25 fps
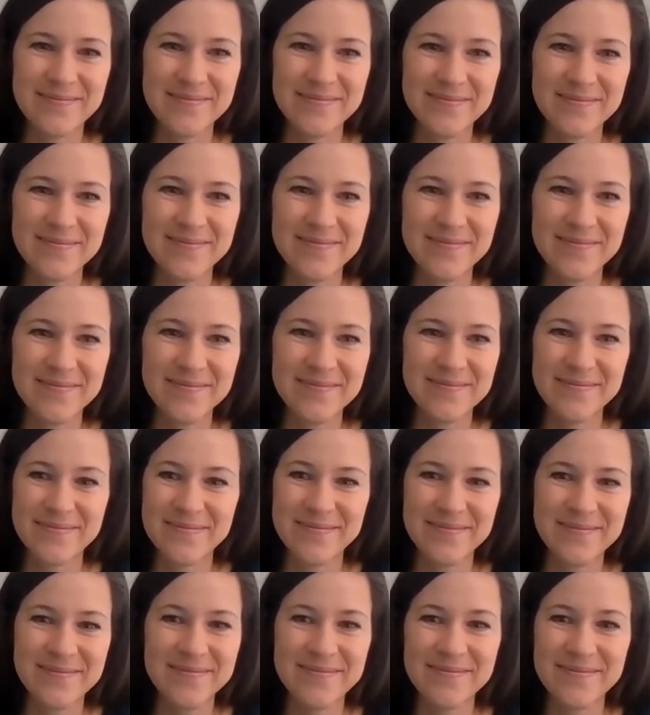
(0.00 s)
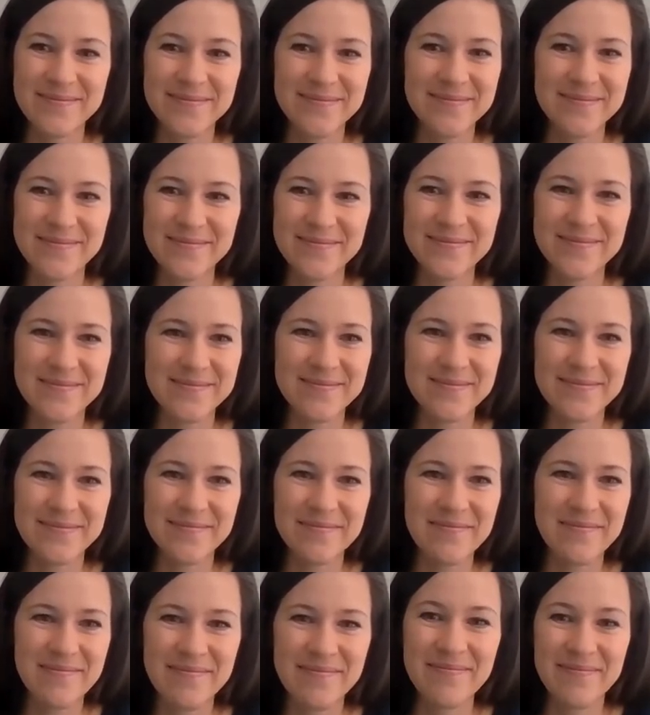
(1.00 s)

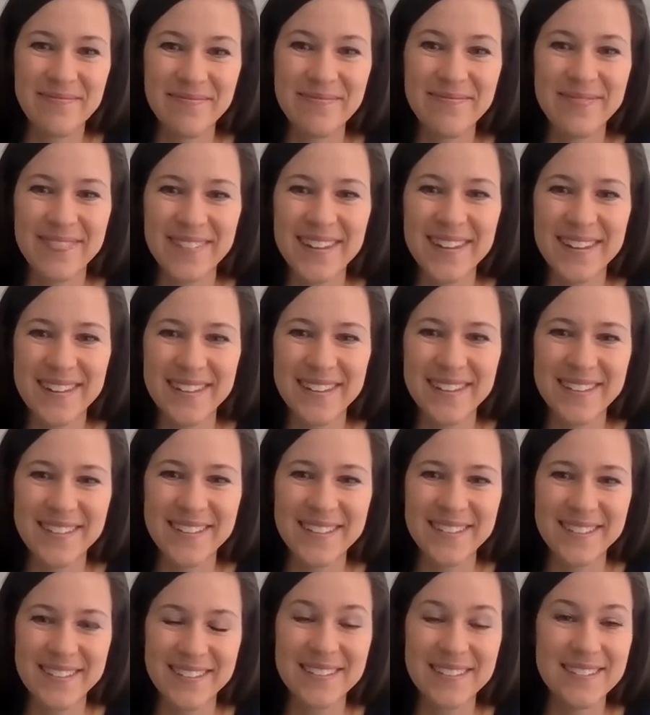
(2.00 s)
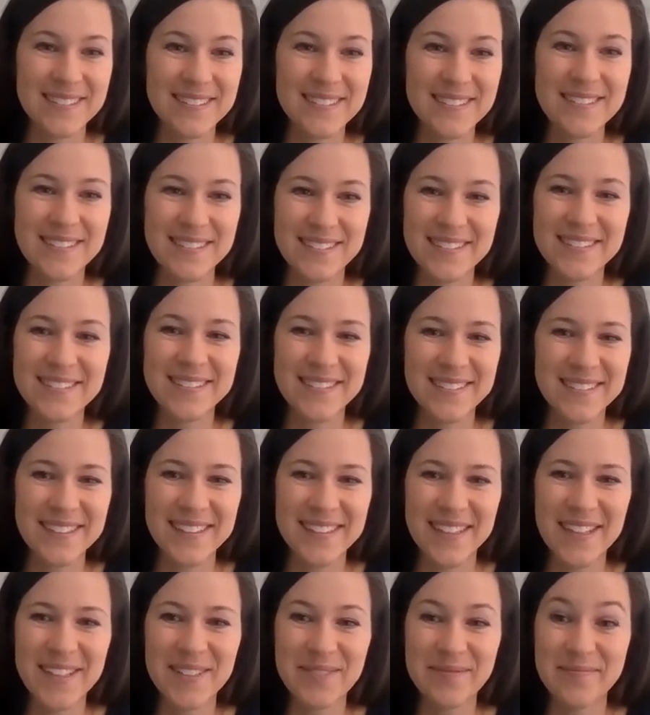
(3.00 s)

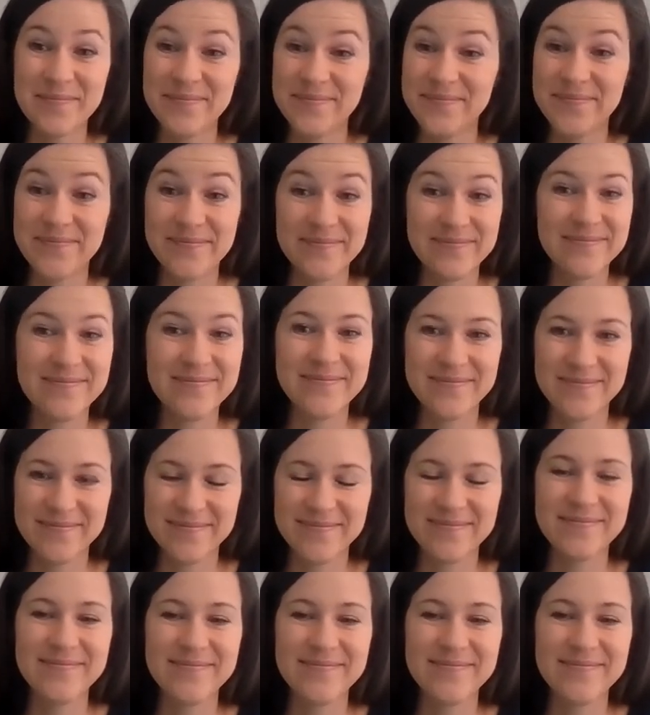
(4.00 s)
(silent)